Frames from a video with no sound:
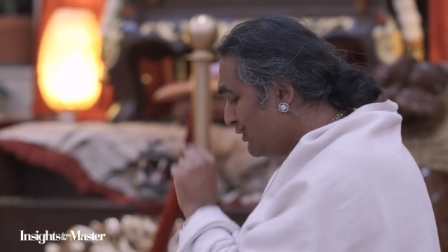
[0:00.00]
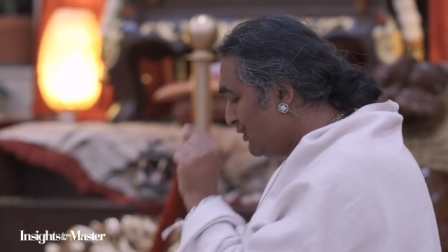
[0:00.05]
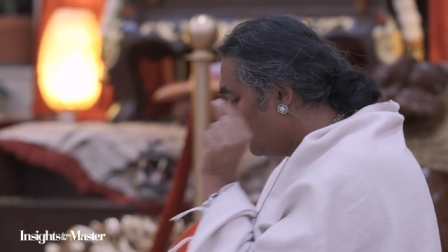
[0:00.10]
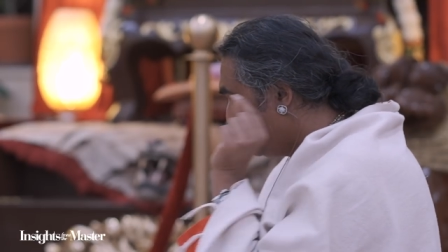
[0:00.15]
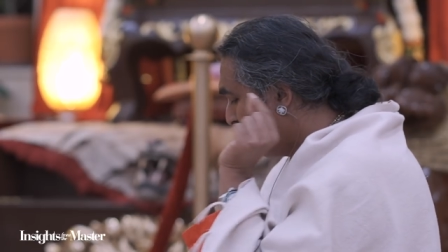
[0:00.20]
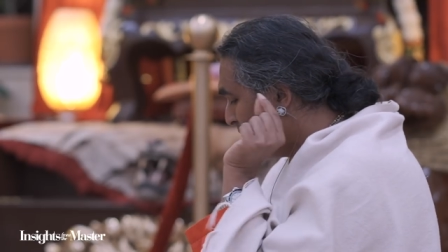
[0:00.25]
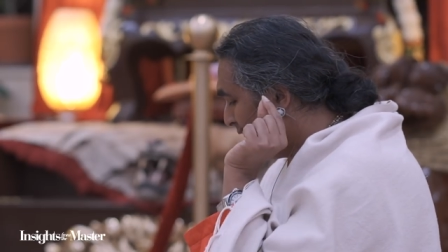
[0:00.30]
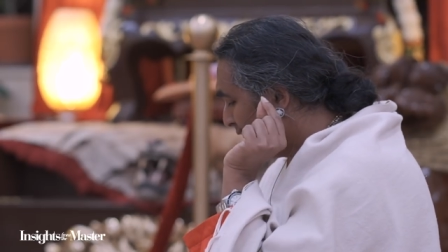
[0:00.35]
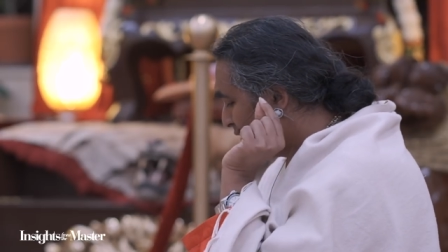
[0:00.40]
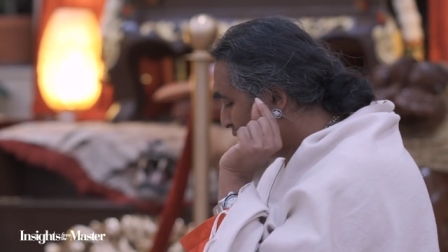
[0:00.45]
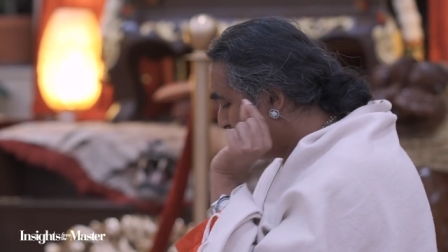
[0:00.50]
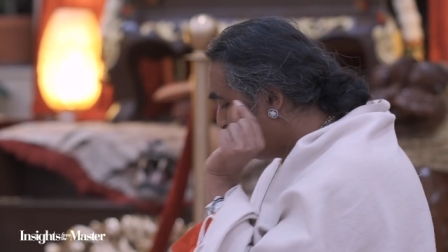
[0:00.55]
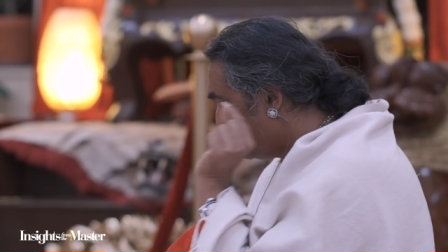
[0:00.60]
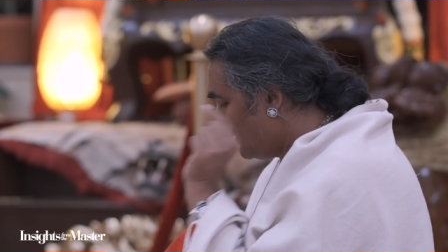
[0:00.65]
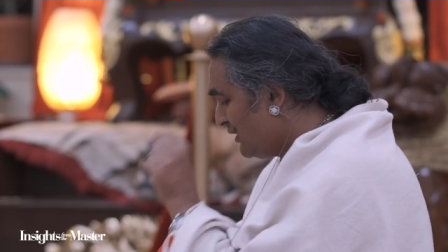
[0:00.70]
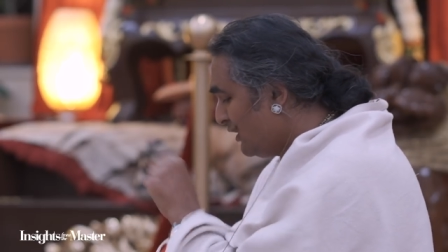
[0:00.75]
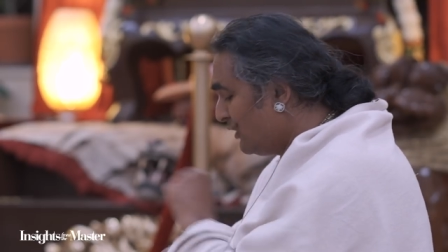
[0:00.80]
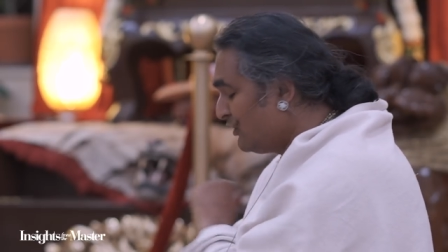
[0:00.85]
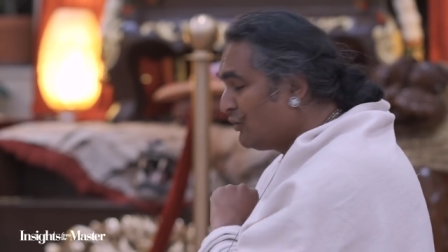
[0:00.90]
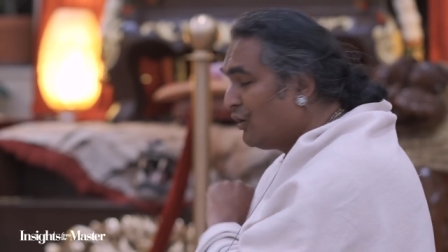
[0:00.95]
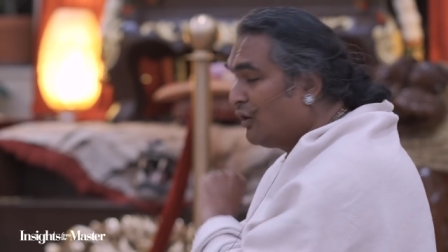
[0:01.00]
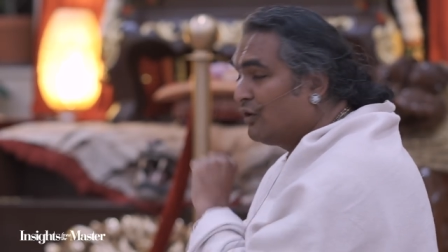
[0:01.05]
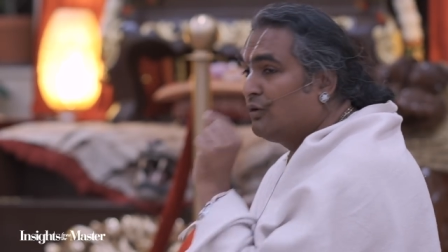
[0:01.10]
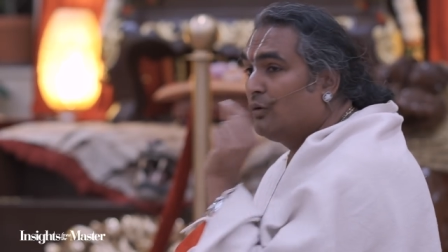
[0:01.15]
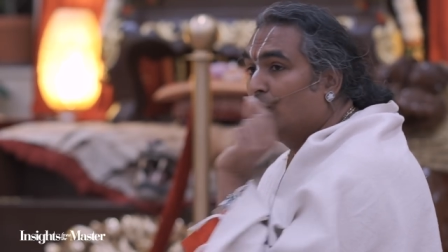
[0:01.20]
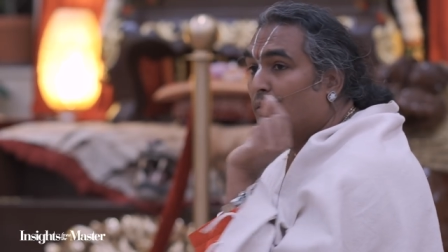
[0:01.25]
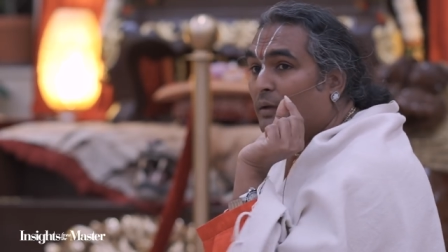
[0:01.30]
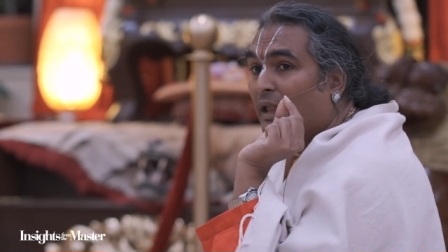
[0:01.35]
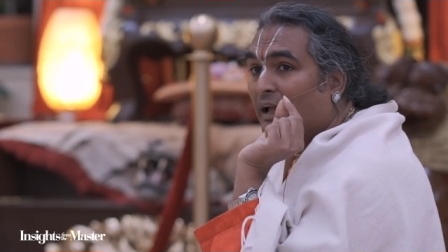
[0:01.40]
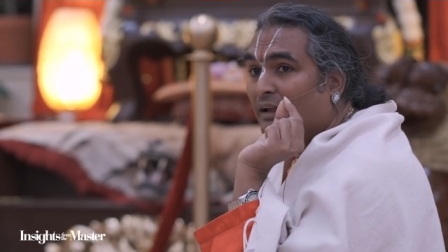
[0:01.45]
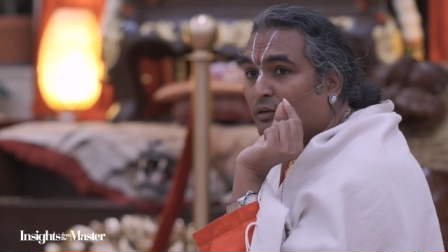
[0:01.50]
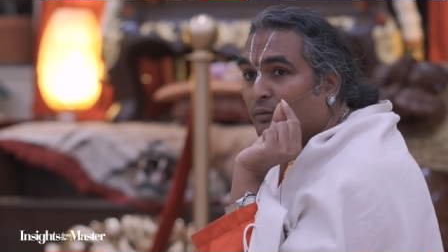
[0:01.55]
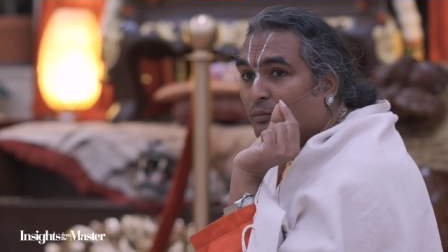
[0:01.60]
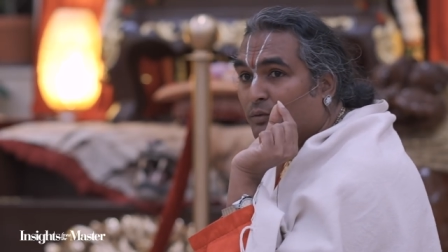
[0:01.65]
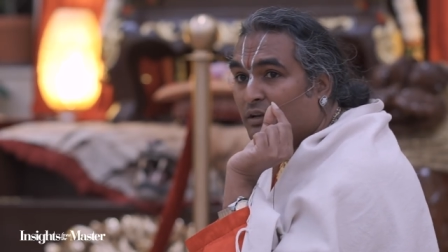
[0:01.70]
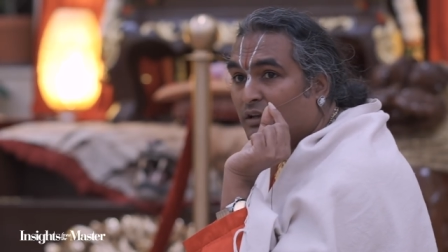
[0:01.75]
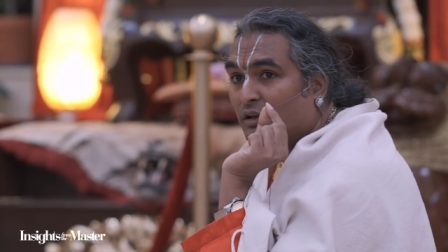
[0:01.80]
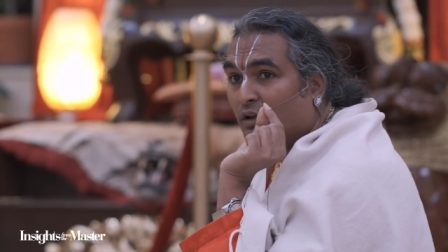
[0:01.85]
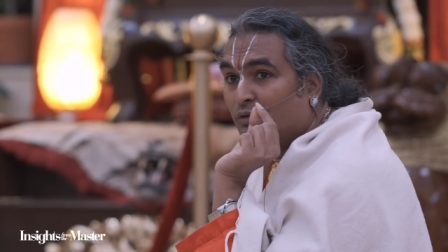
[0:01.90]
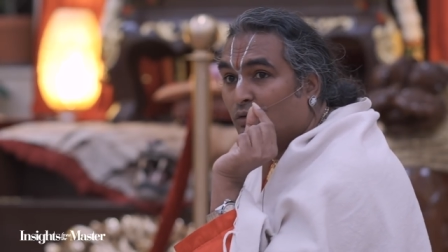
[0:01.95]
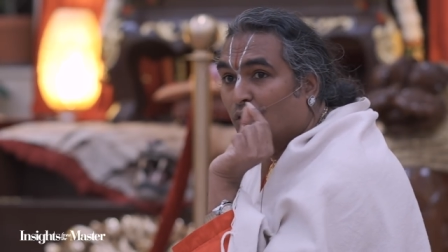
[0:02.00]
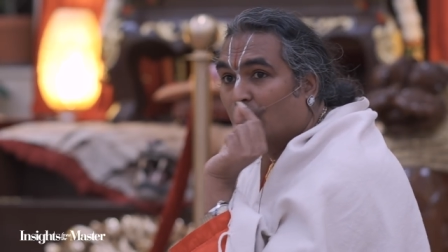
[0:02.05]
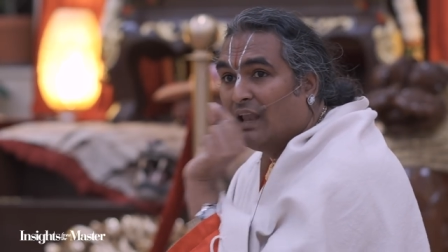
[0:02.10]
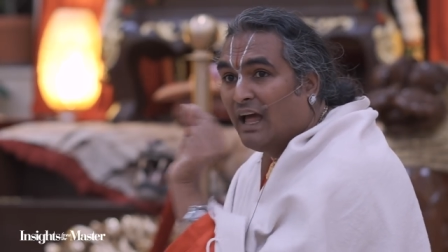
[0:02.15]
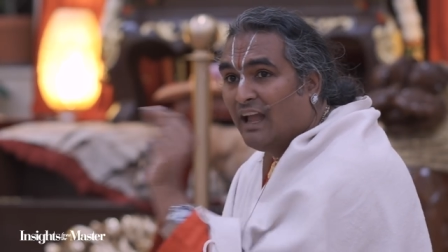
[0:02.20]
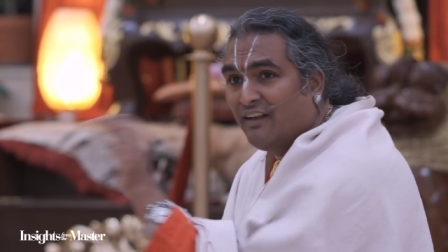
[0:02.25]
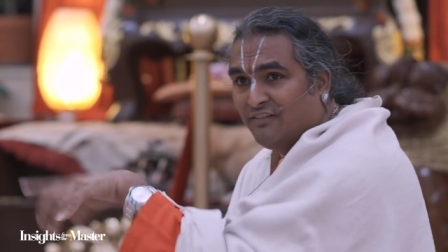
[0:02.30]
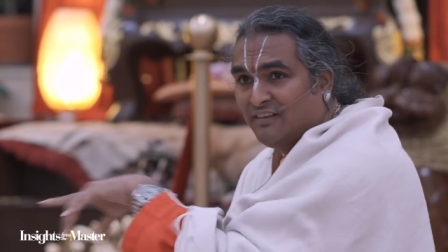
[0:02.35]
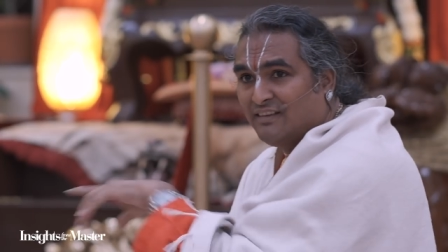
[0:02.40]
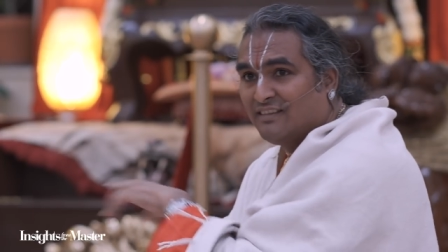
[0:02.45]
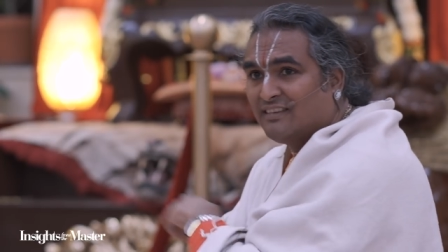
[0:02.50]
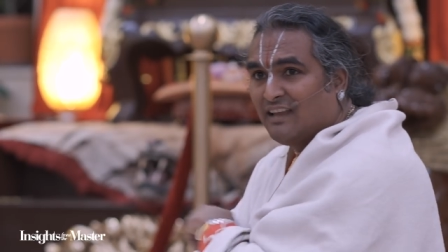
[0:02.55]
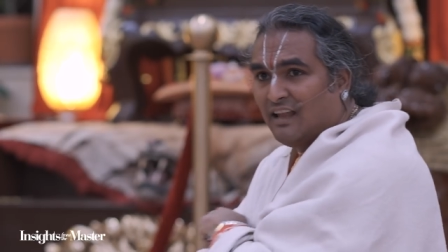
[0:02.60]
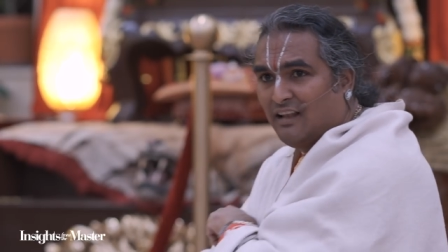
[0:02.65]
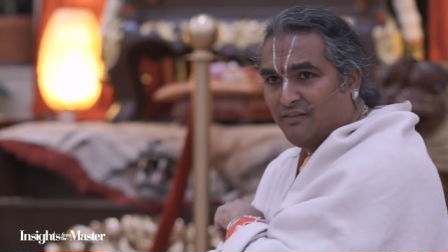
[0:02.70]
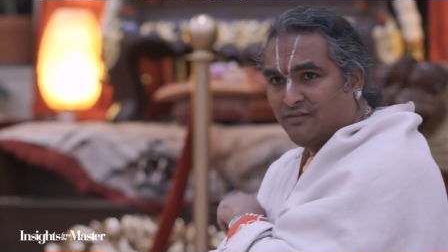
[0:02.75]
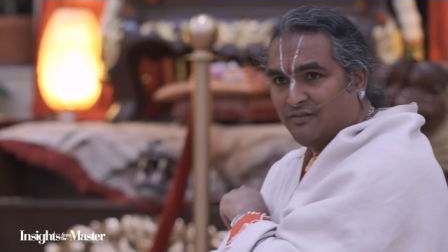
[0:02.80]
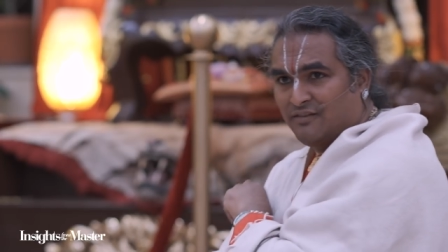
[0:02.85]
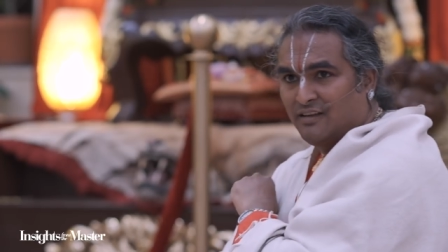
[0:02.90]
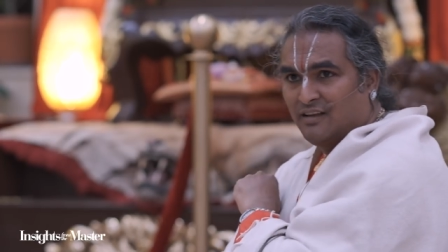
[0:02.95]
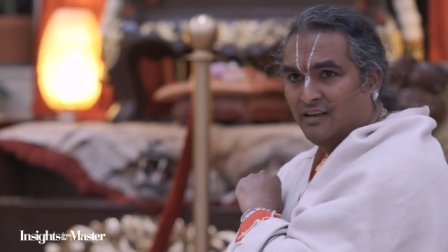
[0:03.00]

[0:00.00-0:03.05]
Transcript: you will like to put it on God, you will like to put it on your life itself,